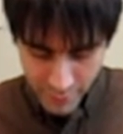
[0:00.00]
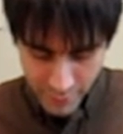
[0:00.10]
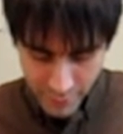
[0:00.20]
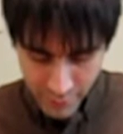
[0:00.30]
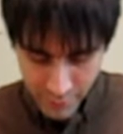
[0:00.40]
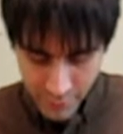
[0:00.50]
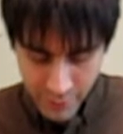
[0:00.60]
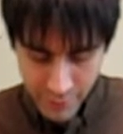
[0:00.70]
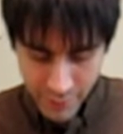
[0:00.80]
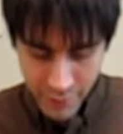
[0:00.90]
So you don't
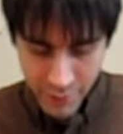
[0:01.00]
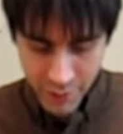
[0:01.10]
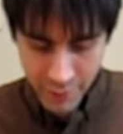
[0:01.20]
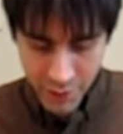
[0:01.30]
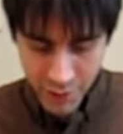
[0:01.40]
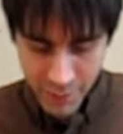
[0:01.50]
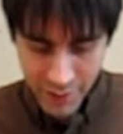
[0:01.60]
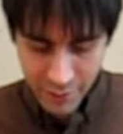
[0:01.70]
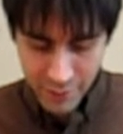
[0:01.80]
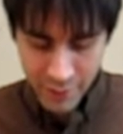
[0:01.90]
have to worry too much
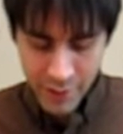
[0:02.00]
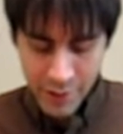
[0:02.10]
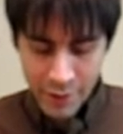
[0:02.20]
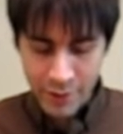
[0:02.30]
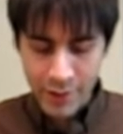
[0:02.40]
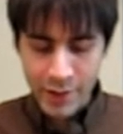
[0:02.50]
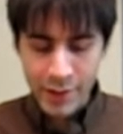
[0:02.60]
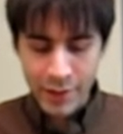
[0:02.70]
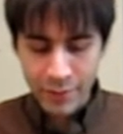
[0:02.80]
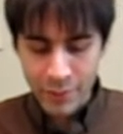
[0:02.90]
about. So you
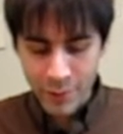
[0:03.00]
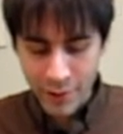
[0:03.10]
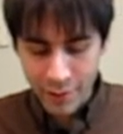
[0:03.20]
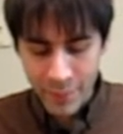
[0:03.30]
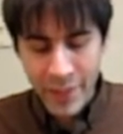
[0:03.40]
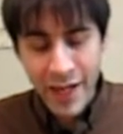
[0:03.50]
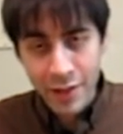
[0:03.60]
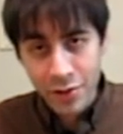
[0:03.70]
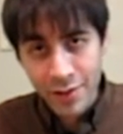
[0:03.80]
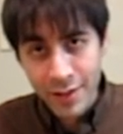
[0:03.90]
see, I was working on the
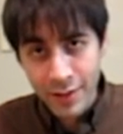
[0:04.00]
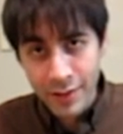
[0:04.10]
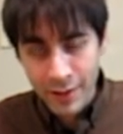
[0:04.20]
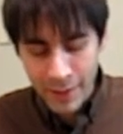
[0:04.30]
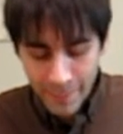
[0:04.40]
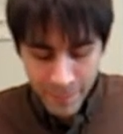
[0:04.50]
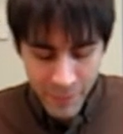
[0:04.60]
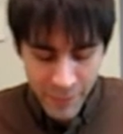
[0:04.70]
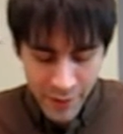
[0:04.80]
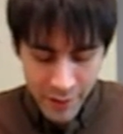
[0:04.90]
back just now.
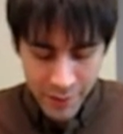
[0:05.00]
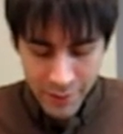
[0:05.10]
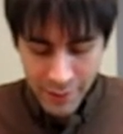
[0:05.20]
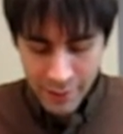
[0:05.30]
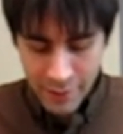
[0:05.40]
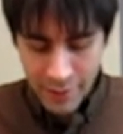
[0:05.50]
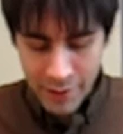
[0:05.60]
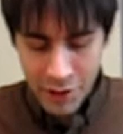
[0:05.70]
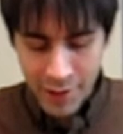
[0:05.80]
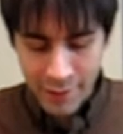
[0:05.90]
Now I
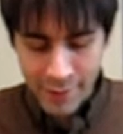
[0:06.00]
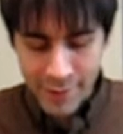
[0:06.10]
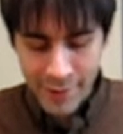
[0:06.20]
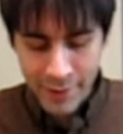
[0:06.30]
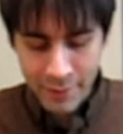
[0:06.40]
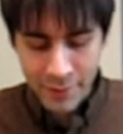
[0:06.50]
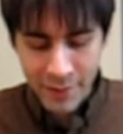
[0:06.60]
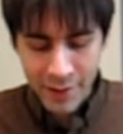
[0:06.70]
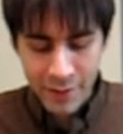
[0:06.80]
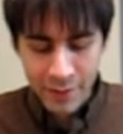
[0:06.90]
check the side with
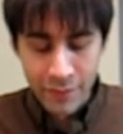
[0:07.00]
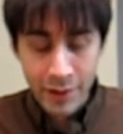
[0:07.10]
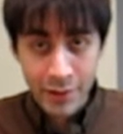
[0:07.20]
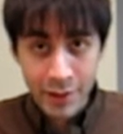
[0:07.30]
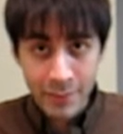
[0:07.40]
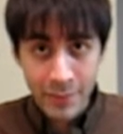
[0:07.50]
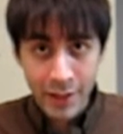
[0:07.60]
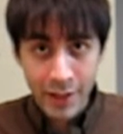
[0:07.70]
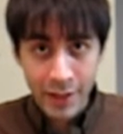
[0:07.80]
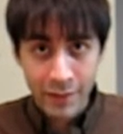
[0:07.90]
my fingertip,
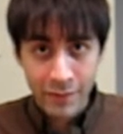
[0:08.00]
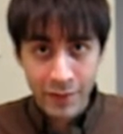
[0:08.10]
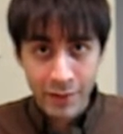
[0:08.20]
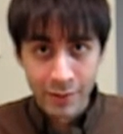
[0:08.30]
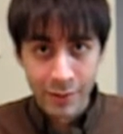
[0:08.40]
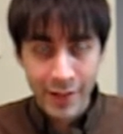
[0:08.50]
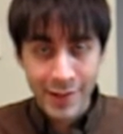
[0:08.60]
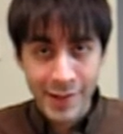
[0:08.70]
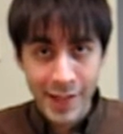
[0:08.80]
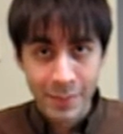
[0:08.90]
and I can feel that
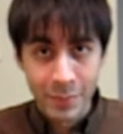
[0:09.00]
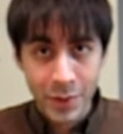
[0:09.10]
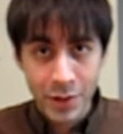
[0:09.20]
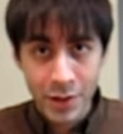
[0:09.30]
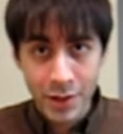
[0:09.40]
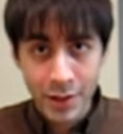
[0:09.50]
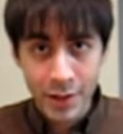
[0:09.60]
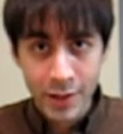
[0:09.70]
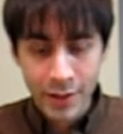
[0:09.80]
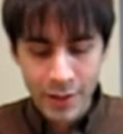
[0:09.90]
same burr.
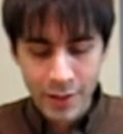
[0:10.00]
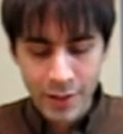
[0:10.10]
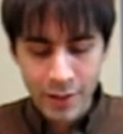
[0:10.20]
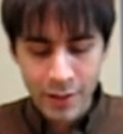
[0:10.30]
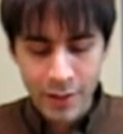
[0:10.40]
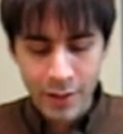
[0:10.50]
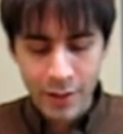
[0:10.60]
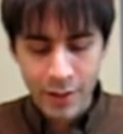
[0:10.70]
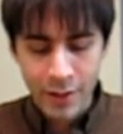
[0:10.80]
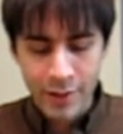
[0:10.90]

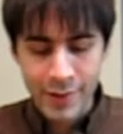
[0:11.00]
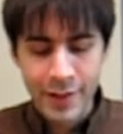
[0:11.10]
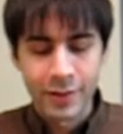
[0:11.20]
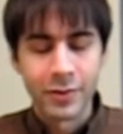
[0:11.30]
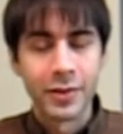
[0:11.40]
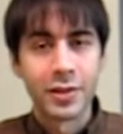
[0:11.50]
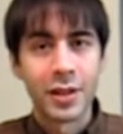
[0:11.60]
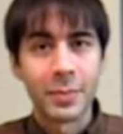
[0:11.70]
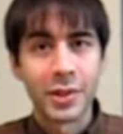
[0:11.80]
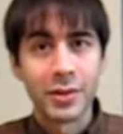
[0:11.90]
It's now on the
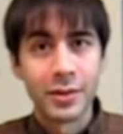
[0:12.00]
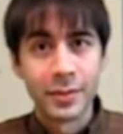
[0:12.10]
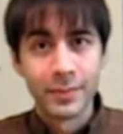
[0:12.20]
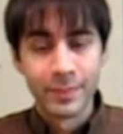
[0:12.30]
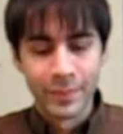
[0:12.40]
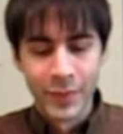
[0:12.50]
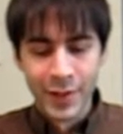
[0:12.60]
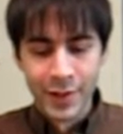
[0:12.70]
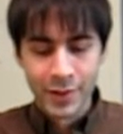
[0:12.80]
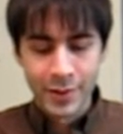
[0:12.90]
top here.
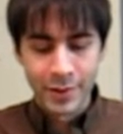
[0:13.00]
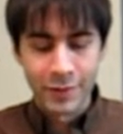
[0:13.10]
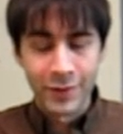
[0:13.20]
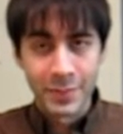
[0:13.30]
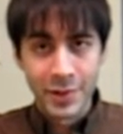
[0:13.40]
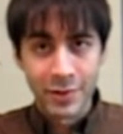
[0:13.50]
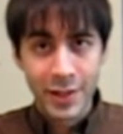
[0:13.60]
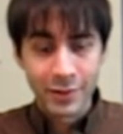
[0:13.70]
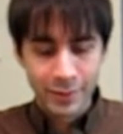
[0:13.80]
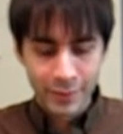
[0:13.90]
So I'm going to flip it
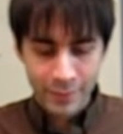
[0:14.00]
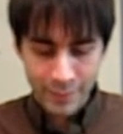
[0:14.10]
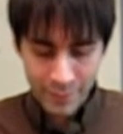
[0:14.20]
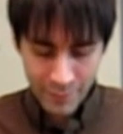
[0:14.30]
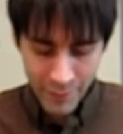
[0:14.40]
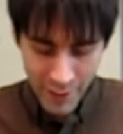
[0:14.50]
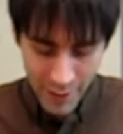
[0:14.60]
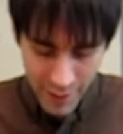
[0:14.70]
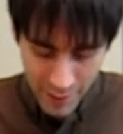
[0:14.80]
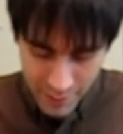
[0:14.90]
around,
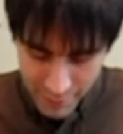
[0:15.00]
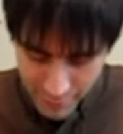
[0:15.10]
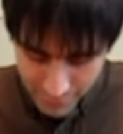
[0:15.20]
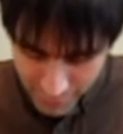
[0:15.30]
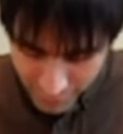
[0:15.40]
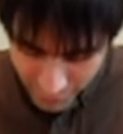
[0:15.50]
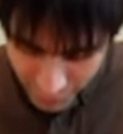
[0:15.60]
and I'm going to